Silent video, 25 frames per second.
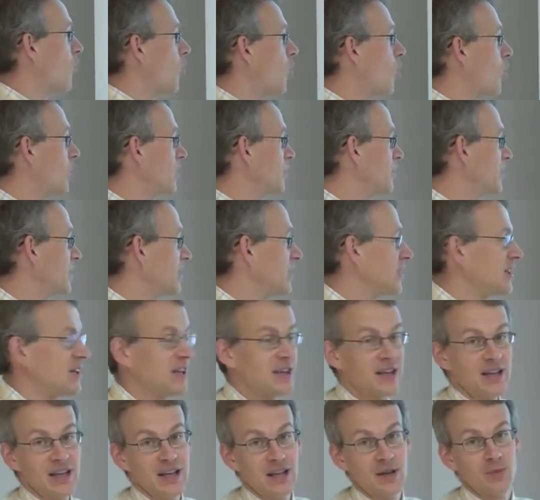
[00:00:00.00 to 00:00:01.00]
all the
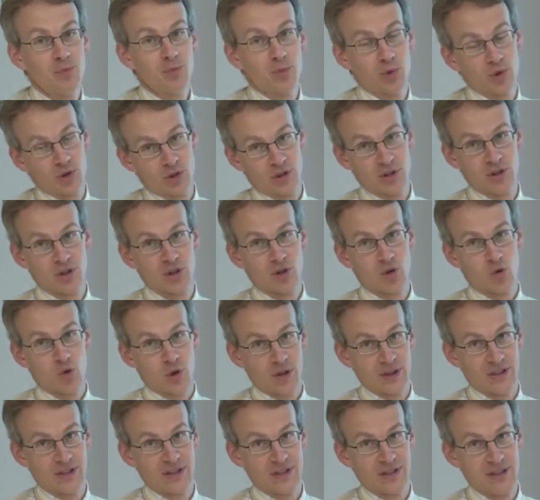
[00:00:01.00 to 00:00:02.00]
input
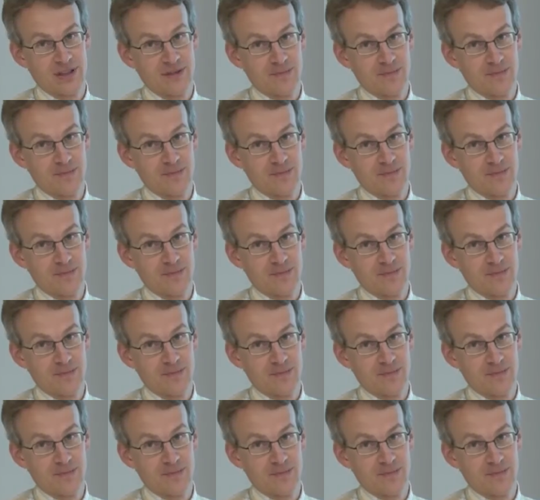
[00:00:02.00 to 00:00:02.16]
quantities.